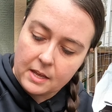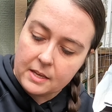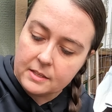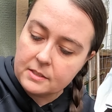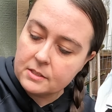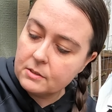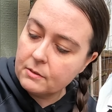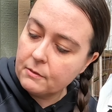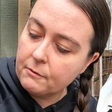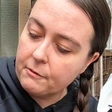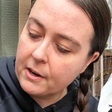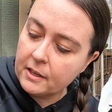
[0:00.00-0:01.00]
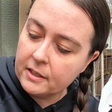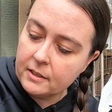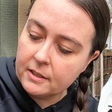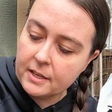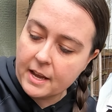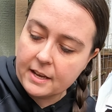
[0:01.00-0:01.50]
It's very
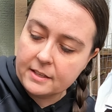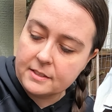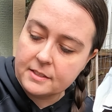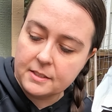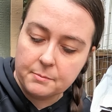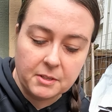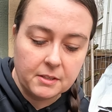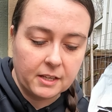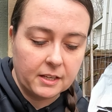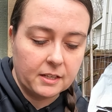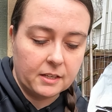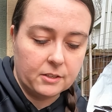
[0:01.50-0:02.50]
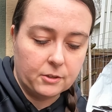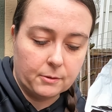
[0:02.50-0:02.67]
good at stimulating